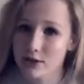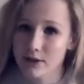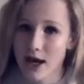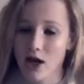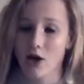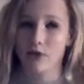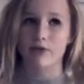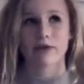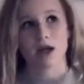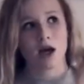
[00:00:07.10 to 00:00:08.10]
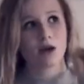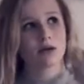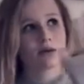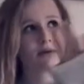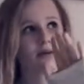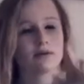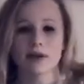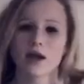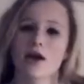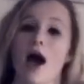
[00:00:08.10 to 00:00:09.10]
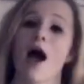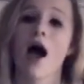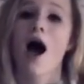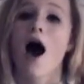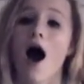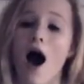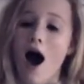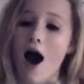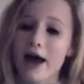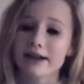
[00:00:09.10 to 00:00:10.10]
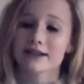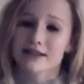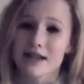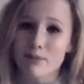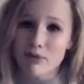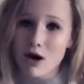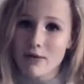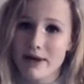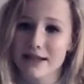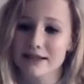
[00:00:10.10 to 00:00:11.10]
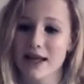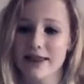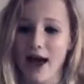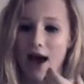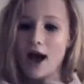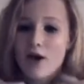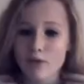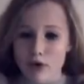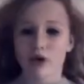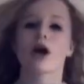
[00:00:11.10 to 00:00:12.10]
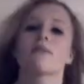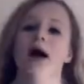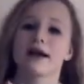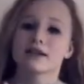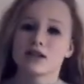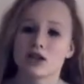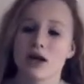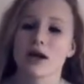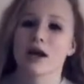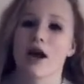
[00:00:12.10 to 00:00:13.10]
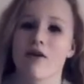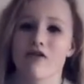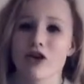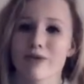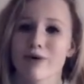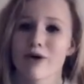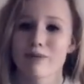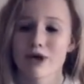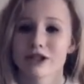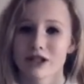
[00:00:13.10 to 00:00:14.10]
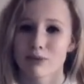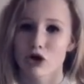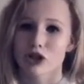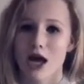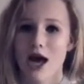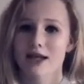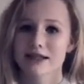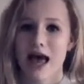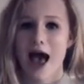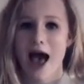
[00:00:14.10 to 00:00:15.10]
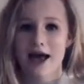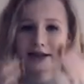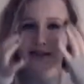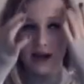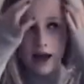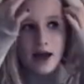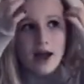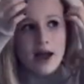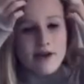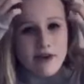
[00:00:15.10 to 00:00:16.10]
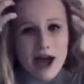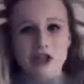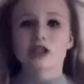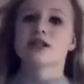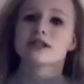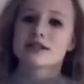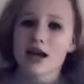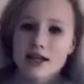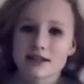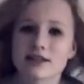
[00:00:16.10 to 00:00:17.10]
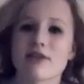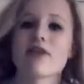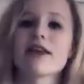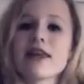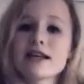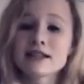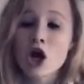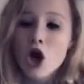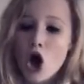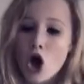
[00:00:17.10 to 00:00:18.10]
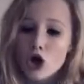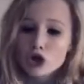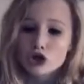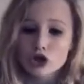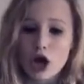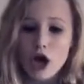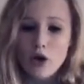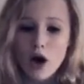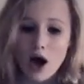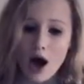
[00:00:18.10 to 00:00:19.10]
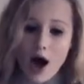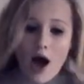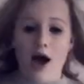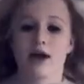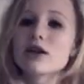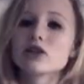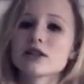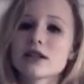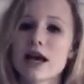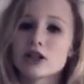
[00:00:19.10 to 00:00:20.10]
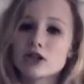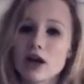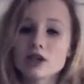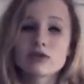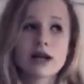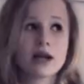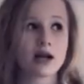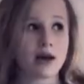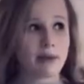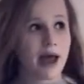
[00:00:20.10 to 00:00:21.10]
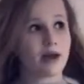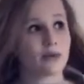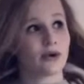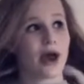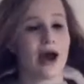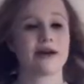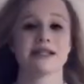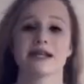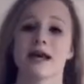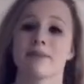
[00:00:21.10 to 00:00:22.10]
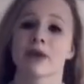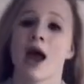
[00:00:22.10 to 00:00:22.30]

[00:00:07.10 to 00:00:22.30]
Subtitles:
channel video, yeah. I did promise that I would go back to doing a few more beauty products and fashion styles and stuff like this. So, I just in case you guys really like my hair and you want to know how I did it,